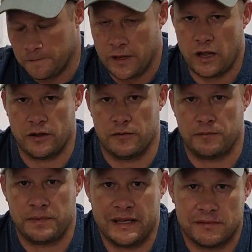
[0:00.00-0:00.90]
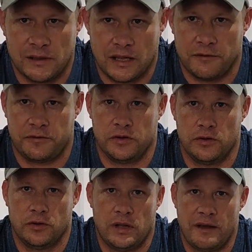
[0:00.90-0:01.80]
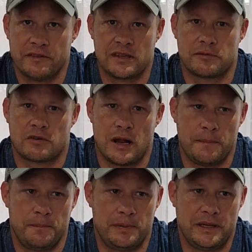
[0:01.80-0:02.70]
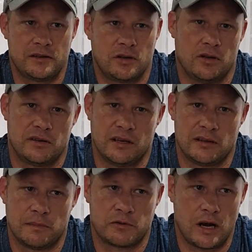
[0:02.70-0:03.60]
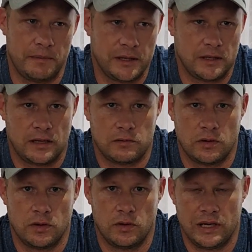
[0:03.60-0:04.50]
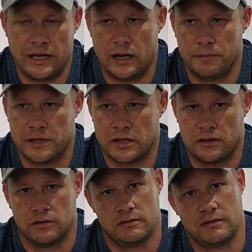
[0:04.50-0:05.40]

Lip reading: Oh, please, if you haven't subscribed, please consider subscribing. That will really help my channel.